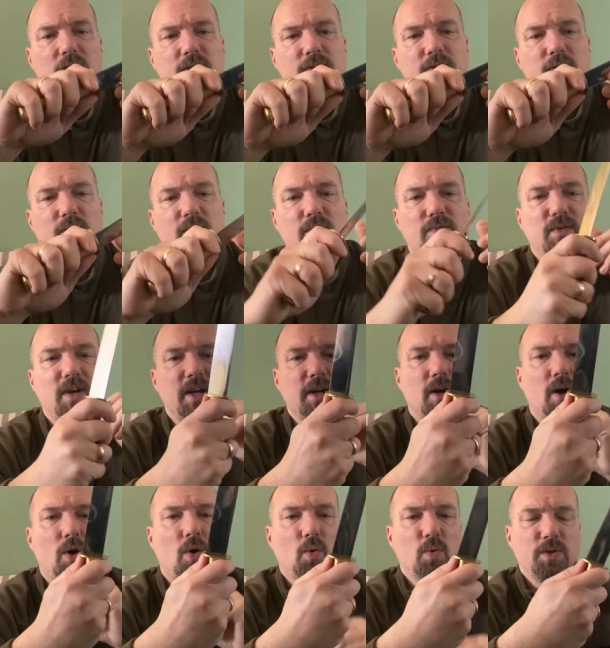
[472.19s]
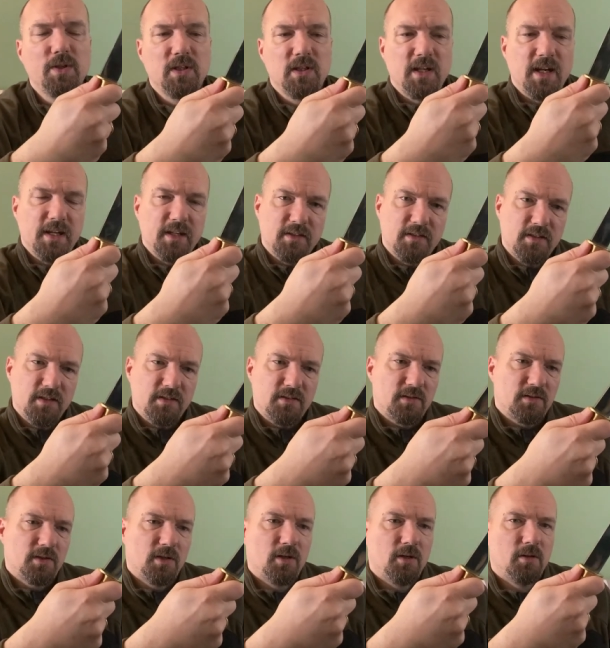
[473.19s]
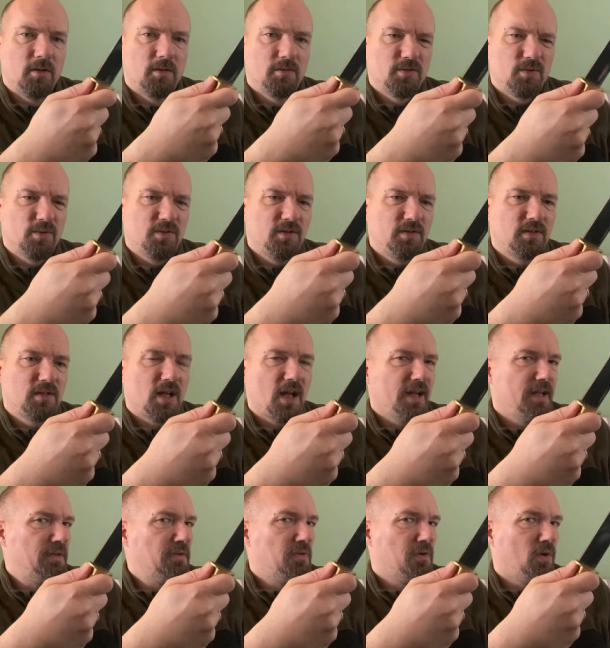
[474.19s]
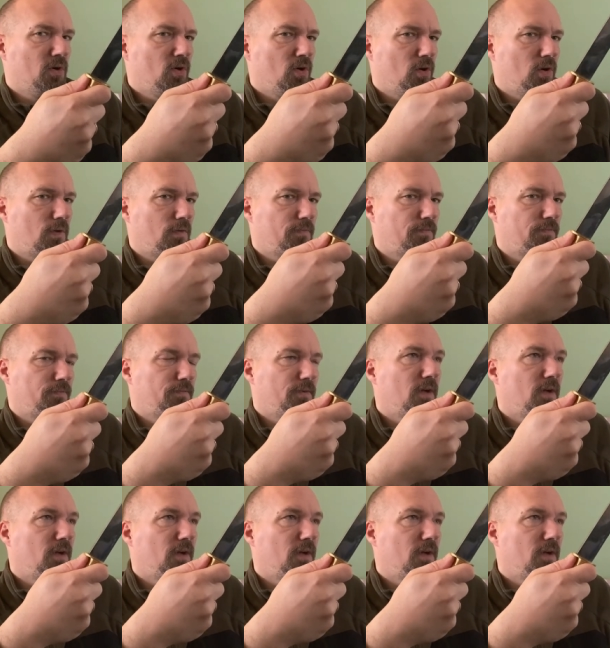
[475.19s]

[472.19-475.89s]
So if I hold it like this, so this kind of,